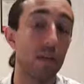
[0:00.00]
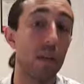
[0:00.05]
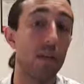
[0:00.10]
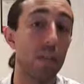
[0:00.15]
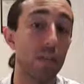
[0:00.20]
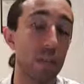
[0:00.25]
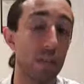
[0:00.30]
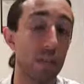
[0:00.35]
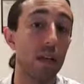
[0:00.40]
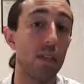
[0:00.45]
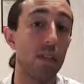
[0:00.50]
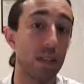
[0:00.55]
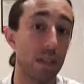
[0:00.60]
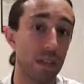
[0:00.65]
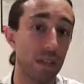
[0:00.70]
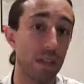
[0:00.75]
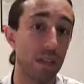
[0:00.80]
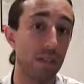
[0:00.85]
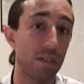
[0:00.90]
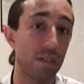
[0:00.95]
in certain
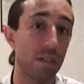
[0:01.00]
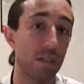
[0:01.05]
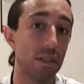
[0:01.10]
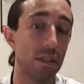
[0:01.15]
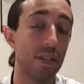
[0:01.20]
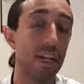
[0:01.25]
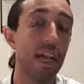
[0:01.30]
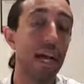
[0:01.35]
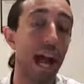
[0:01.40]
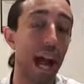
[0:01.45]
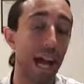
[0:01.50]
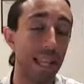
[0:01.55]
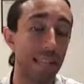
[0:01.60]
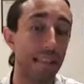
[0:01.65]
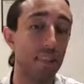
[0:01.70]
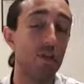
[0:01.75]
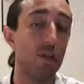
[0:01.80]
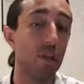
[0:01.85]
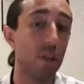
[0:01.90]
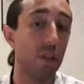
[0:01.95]
conditions. And this
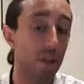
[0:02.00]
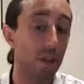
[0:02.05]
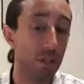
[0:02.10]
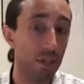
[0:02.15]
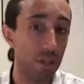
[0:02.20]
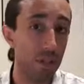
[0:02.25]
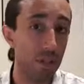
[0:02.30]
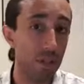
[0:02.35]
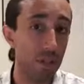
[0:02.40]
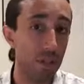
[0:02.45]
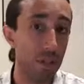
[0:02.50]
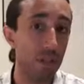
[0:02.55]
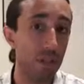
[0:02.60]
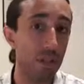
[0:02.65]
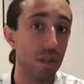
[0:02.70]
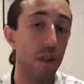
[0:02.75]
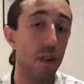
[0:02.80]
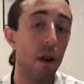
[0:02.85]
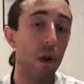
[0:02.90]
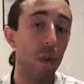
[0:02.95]
is one of those conditions
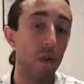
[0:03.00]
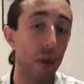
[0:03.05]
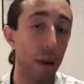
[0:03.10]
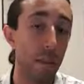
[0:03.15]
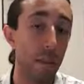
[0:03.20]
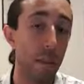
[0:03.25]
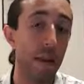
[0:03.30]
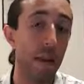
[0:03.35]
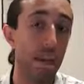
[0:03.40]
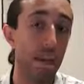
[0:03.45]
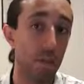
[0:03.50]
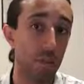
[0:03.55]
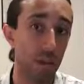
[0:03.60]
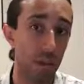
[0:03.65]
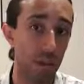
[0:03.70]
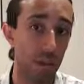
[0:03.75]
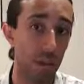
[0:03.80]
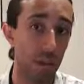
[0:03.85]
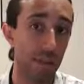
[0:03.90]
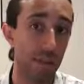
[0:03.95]
where it may not be
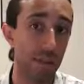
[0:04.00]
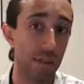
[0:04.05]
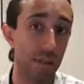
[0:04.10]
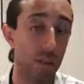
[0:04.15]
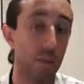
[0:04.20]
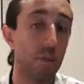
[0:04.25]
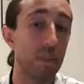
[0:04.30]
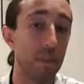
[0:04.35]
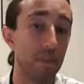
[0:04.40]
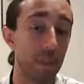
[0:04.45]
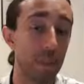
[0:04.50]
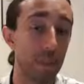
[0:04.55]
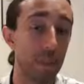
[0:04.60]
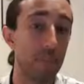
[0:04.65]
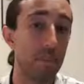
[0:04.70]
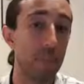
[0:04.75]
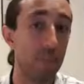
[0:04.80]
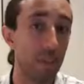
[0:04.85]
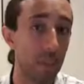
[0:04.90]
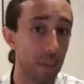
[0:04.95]
best. So we would say,
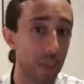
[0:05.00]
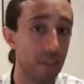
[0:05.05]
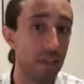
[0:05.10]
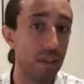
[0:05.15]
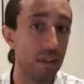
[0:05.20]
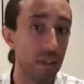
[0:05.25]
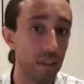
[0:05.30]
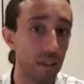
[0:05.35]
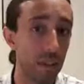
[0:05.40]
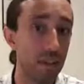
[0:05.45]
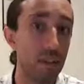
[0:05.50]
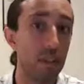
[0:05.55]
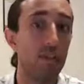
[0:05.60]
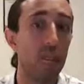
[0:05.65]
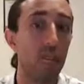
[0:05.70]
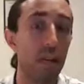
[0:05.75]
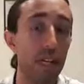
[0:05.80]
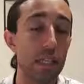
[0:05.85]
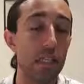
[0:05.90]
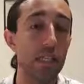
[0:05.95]
listen to the doctor's
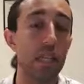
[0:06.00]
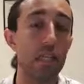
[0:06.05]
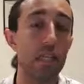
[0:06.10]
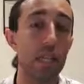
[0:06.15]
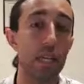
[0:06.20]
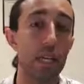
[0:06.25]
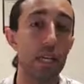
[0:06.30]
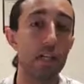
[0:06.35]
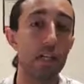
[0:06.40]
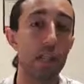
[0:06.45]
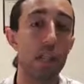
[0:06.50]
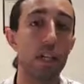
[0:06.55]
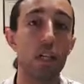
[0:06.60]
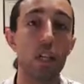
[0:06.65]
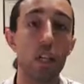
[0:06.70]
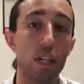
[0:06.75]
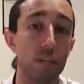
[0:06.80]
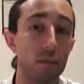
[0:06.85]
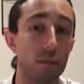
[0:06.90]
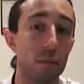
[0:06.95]
advice in this case,
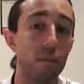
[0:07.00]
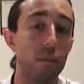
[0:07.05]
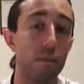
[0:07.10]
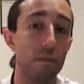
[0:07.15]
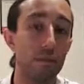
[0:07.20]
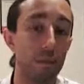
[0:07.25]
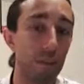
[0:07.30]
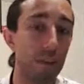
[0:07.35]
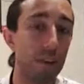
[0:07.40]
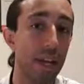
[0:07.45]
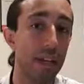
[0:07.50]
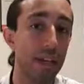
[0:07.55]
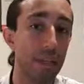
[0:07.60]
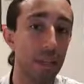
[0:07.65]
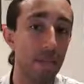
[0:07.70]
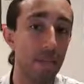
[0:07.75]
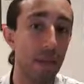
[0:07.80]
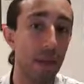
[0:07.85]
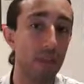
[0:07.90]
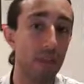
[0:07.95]
try to avoid
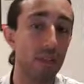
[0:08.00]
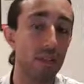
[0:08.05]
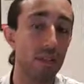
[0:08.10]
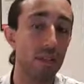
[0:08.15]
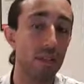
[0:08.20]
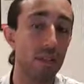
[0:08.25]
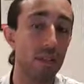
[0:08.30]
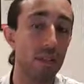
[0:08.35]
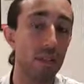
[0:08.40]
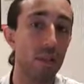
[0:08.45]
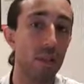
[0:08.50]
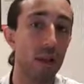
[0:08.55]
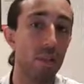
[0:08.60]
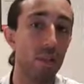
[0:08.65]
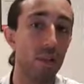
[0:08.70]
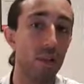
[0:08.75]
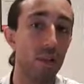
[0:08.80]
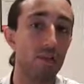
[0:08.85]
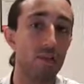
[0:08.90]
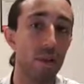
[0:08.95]
anti-inflammatories,
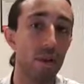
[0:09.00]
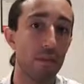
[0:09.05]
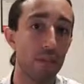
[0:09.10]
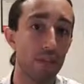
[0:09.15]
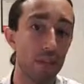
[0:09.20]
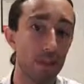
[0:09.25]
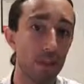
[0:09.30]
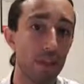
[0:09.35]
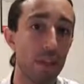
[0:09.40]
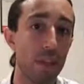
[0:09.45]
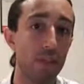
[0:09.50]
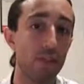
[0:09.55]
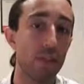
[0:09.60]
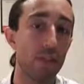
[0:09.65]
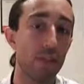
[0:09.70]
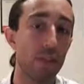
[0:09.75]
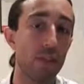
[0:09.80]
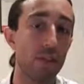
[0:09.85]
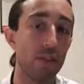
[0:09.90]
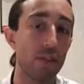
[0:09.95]
because by reducing the
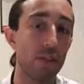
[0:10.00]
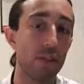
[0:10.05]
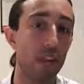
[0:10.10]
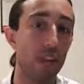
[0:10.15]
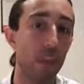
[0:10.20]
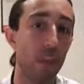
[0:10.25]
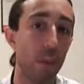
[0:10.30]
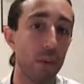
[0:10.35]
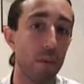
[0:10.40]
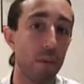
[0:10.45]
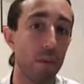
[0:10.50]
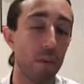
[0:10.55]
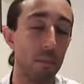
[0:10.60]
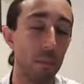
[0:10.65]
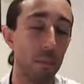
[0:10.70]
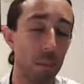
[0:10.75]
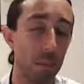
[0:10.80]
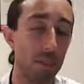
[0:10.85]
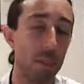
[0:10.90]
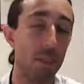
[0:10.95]
inflammation and lowering the
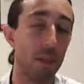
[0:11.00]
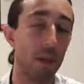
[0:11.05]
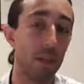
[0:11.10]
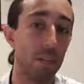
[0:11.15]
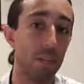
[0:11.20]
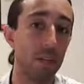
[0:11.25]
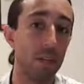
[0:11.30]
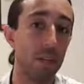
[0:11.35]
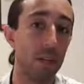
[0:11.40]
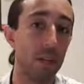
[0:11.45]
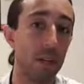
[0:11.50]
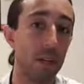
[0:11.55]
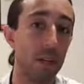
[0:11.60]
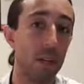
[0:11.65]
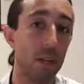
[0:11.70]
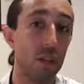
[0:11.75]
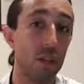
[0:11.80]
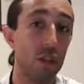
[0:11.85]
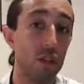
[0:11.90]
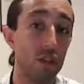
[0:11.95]
body's temperature,
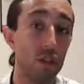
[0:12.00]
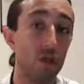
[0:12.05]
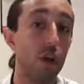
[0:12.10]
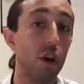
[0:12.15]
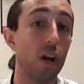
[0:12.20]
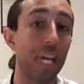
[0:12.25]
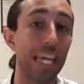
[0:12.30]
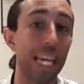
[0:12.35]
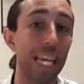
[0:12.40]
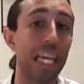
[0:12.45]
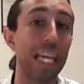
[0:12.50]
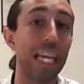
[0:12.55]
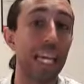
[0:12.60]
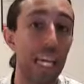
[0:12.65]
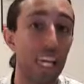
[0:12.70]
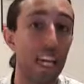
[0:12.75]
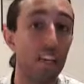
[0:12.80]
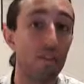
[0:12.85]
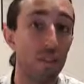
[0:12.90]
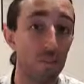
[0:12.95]
you're not killing
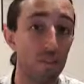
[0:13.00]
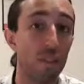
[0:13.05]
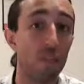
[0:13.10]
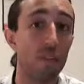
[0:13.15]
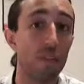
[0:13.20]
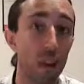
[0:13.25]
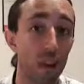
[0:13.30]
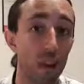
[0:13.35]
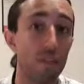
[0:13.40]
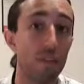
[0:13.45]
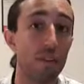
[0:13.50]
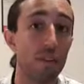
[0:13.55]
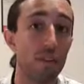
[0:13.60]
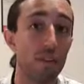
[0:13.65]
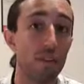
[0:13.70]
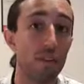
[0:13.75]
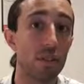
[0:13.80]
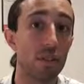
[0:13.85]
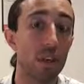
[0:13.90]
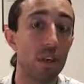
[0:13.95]
enough of the
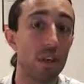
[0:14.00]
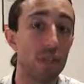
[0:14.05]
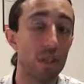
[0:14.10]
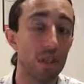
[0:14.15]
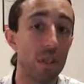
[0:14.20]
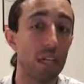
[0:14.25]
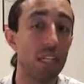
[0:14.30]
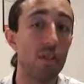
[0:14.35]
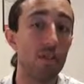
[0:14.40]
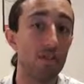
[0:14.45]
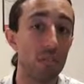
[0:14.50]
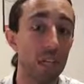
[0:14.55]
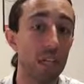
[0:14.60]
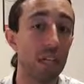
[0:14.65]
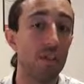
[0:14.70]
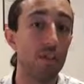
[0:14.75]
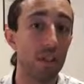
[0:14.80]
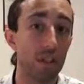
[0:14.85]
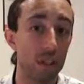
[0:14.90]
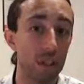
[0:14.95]
virus. So we need to really
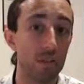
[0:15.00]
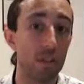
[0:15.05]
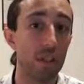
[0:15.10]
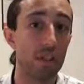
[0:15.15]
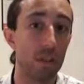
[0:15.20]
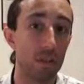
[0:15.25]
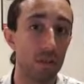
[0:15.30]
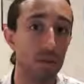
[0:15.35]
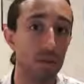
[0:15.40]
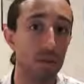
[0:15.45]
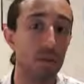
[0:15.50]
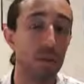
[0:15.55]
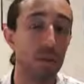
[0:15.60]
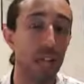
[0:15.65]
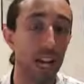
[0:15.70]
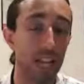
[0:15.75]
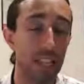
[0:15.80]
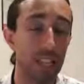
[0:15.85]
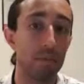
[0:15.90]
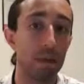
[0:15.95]
restrict those
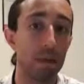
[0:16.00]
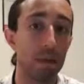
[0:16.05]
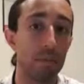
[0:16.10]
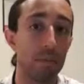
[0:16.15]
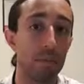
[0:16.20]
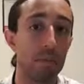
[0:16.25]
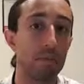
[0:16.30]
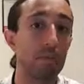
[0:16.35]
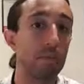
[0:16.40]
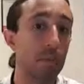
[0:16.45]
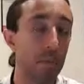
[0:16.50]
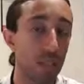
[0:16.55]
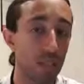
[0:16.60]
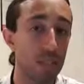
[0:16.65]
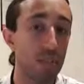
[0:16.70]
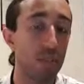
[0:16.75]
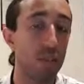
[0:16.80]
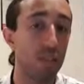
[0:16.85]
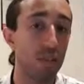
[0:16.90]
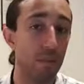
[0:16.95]
at the moment,
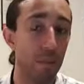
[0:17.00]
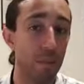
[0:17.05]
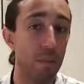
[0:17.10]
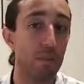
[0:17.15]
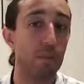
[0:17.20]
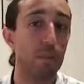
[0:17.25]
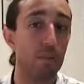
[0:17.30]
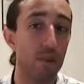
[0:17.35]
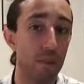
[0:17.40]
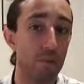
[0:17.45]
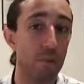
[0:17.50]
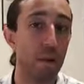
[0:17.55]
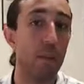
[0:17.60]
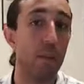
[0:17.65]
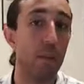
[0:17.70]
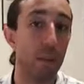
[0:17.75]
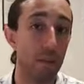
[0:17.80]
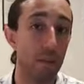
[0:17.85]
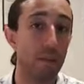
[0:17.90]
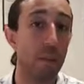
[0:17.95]
especially for people who suspect
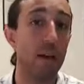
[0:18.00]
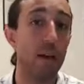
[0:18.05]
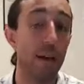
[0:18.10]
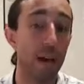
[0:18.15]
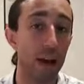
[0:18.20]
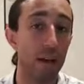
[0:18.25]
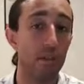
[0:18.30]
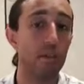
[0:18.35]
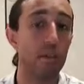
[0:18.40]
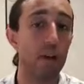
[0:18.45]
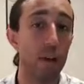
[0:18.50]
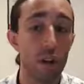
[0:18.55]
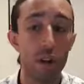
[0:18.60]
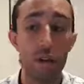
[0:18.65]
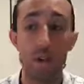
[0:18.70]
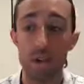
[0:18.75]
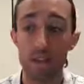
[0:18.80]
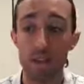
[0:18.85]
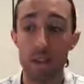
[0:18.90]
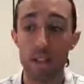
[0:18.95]
that they may have
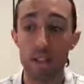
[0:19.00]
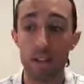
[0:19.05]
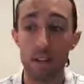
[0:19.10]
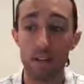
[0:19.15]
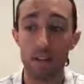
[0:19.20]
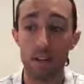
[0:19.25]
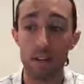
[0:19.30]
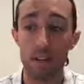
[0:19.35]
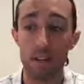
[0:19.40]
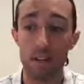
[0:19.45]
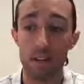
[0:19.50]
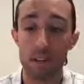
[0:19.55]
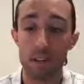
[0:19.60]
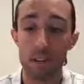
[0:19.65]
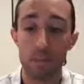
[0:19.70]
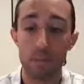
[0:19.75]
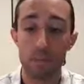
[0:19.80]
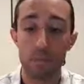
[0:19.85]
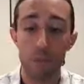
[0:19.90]
contracted the virus.